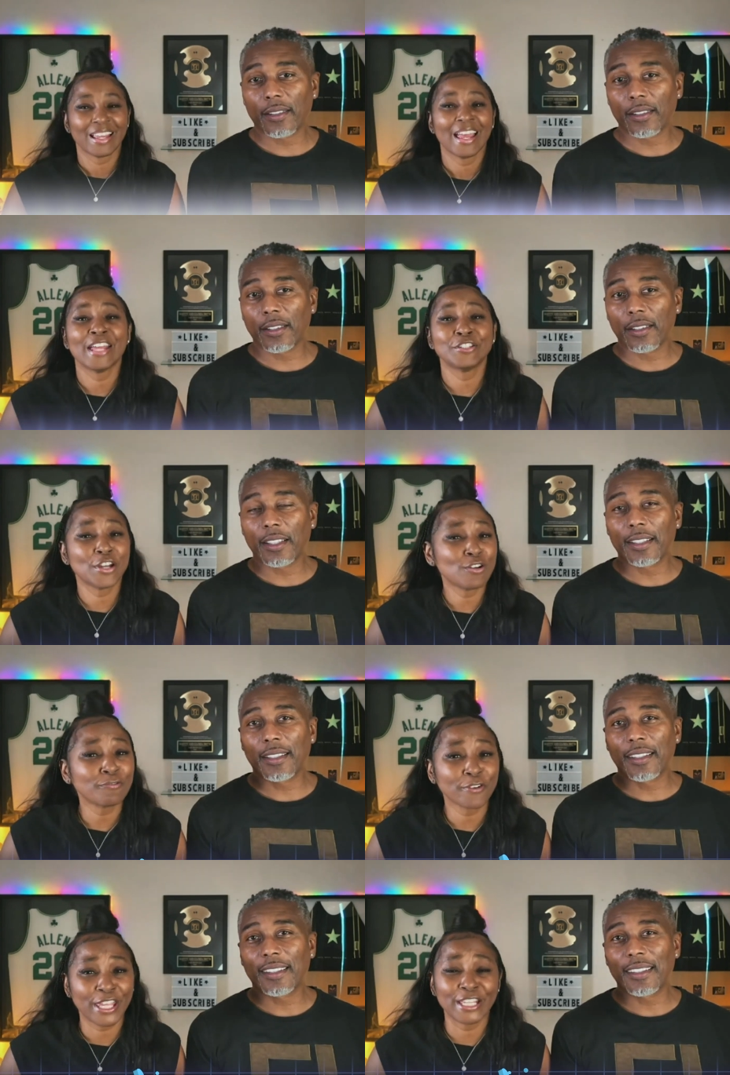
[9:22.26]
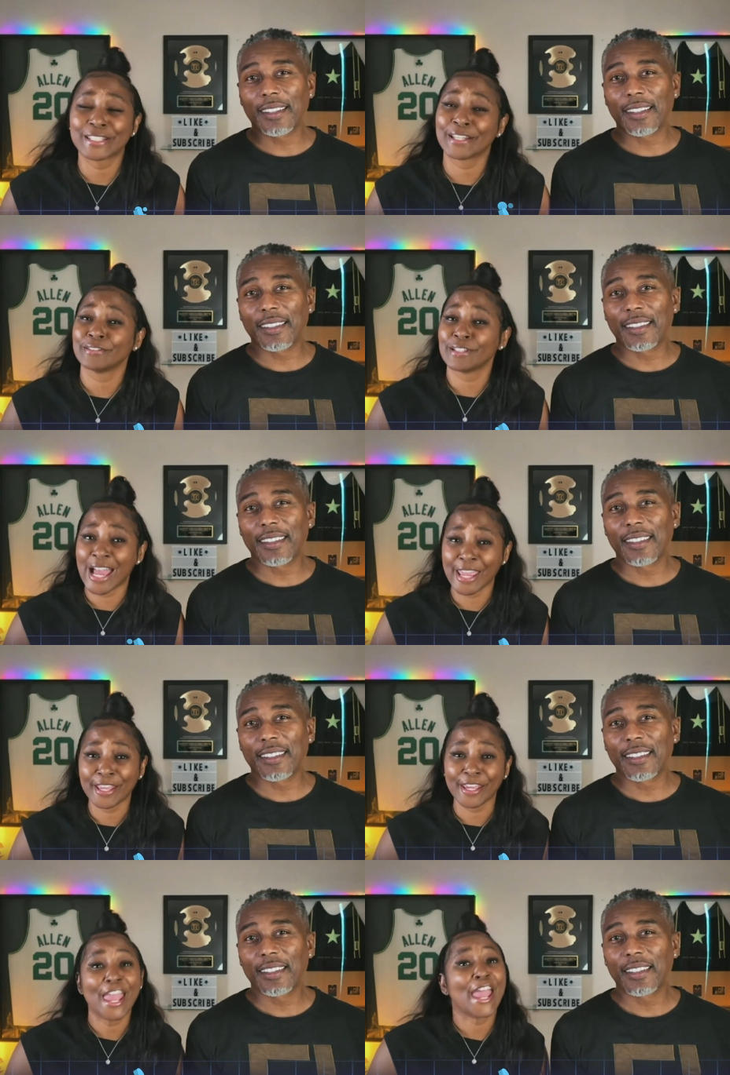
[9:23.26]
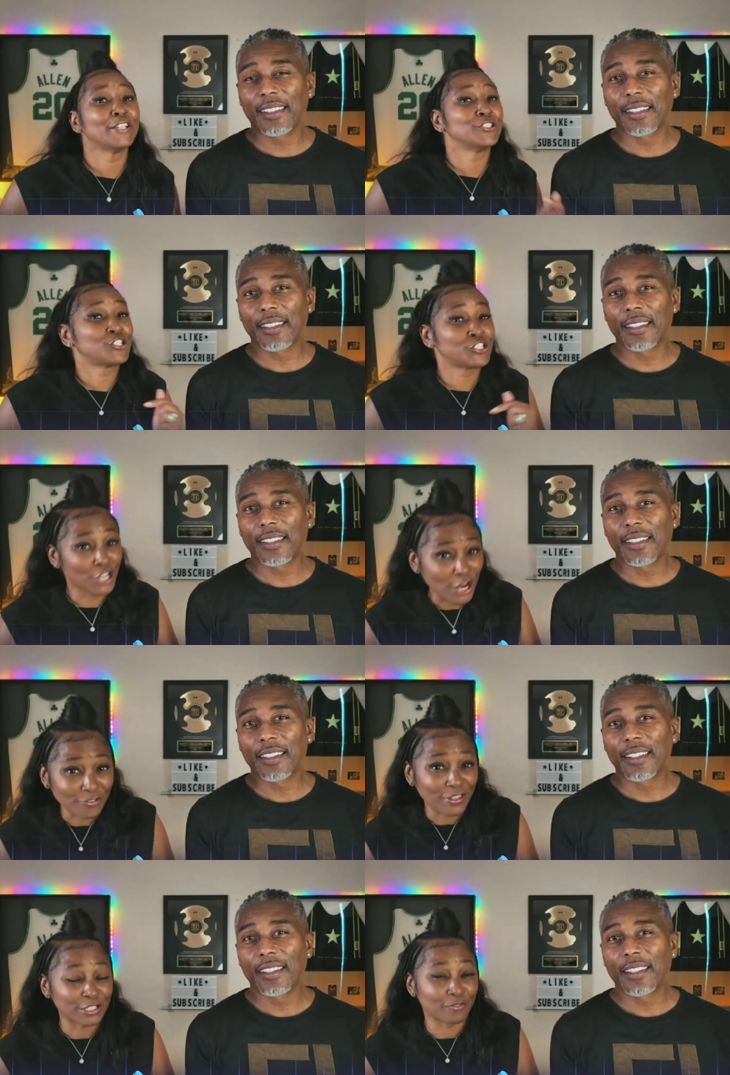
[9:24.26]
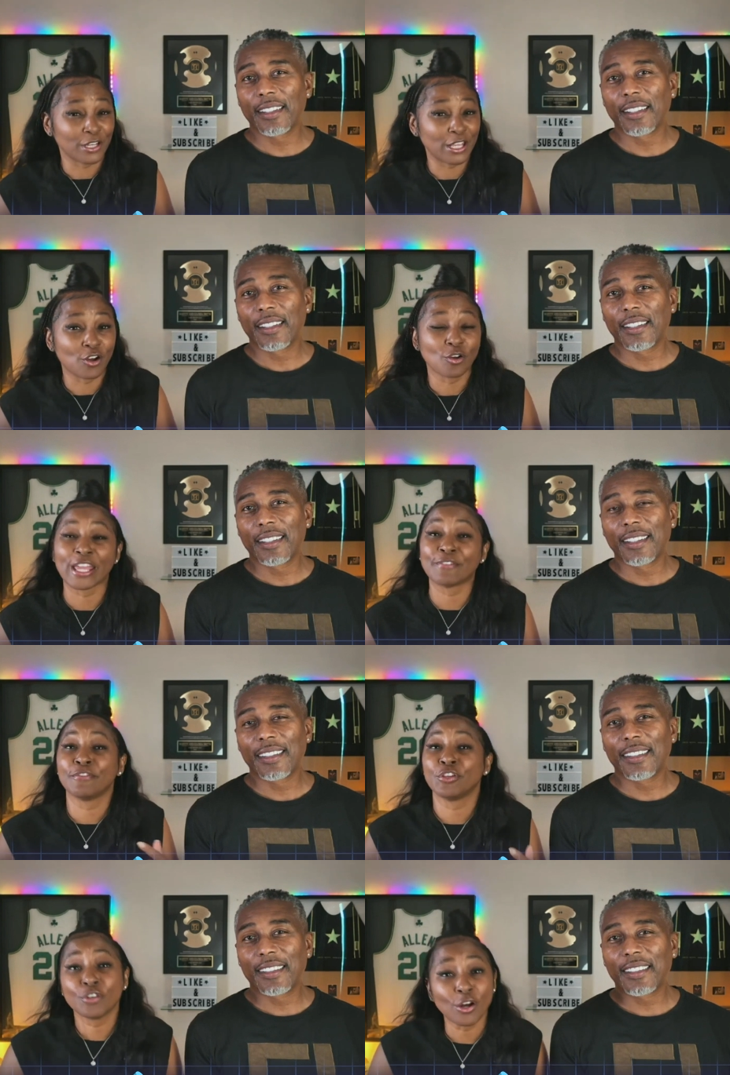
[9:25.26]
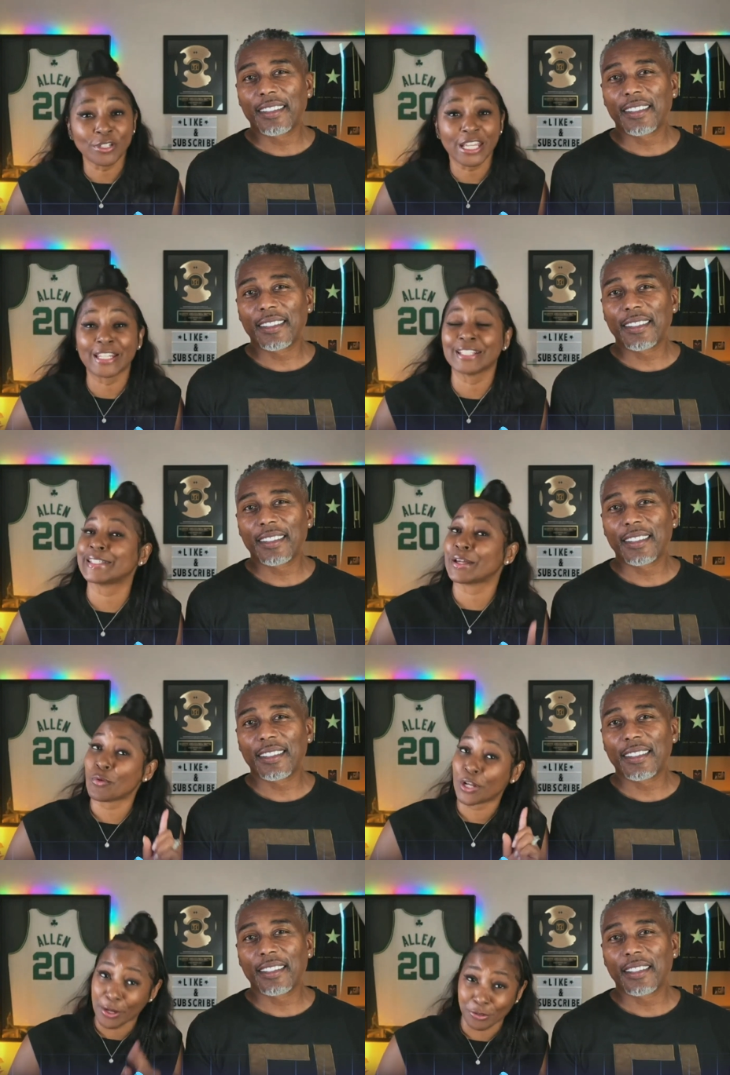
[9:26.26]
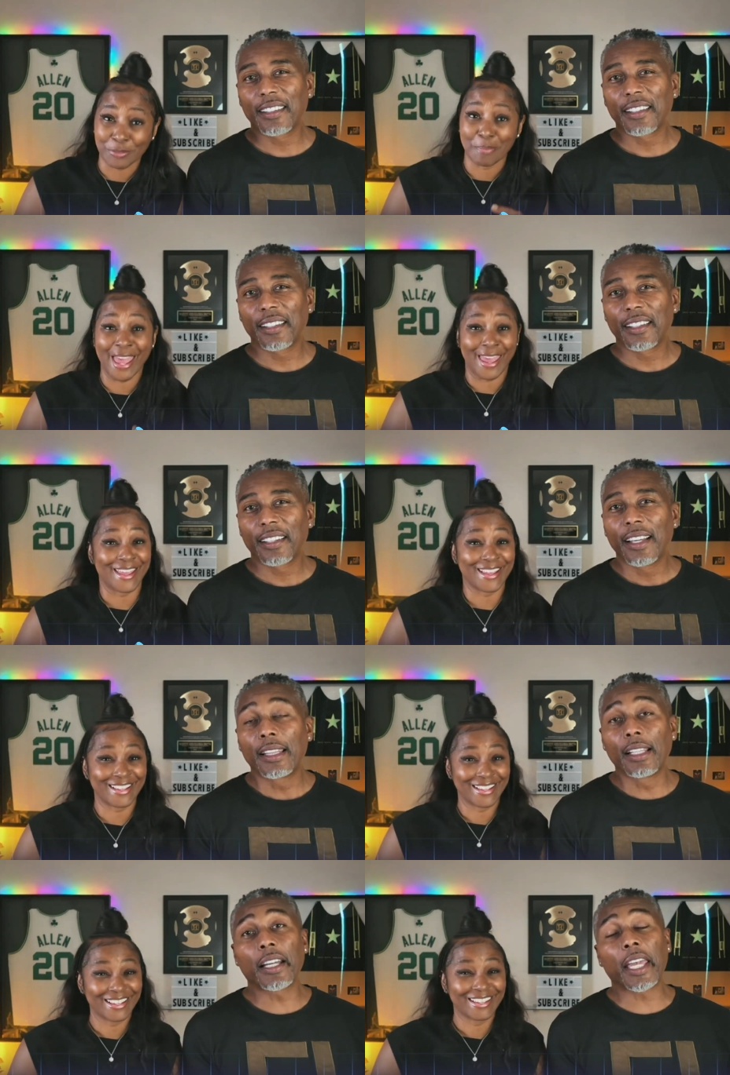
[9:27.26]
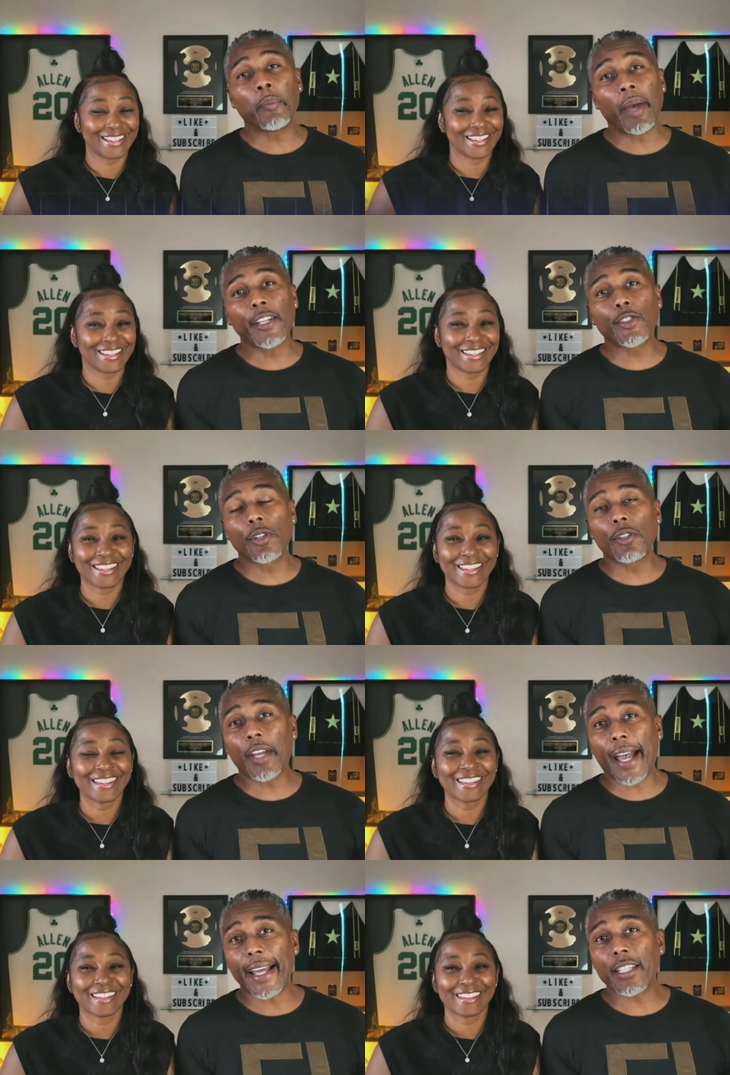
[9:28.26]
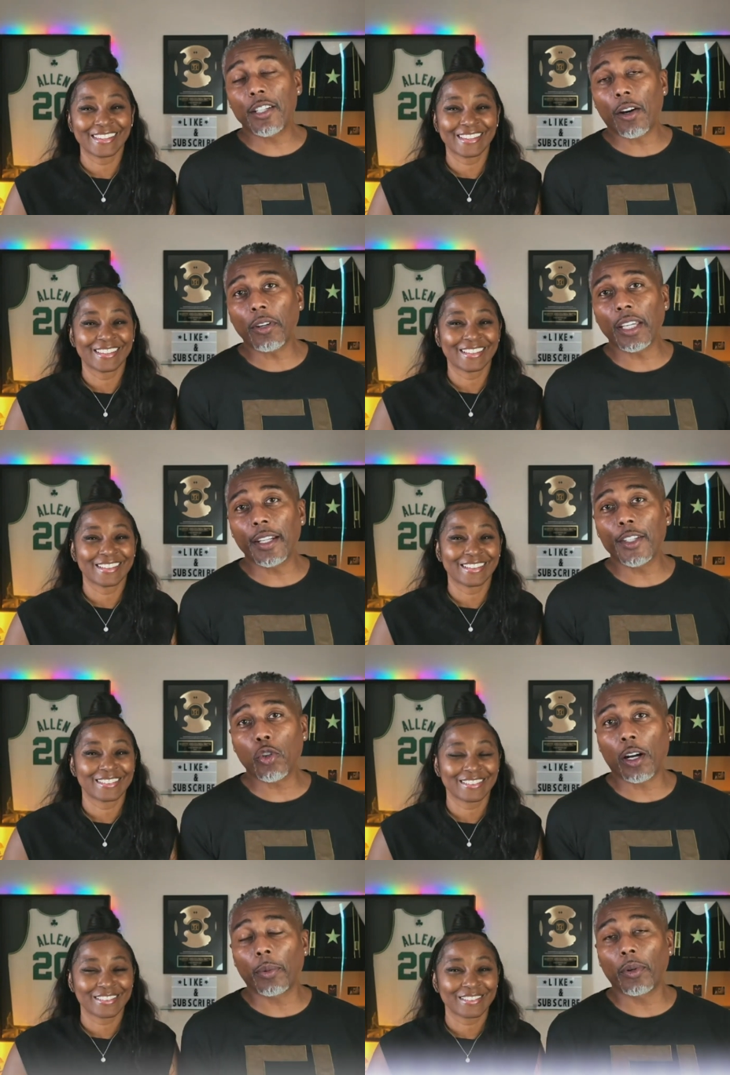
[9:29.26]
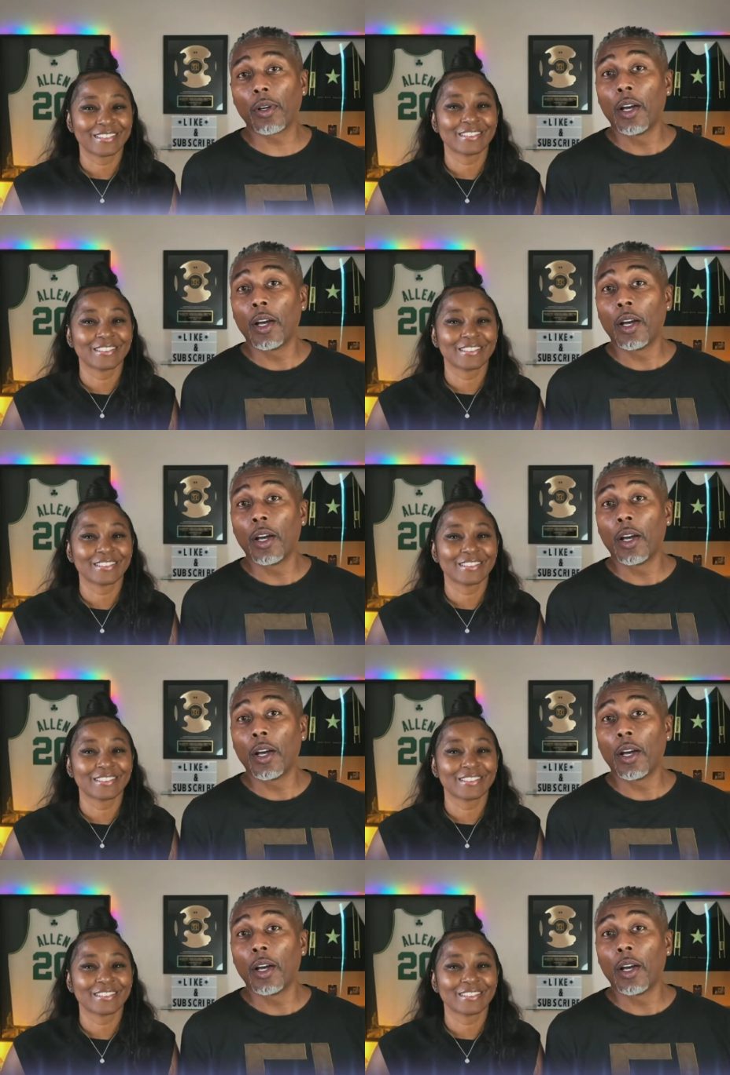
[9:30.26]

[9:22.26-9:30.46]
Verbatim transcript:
Speaker 1: And don't forget to like and share this video. If you don't need it, someone else may.
Speaker 2: Look, and make sure you guys don't get in trouble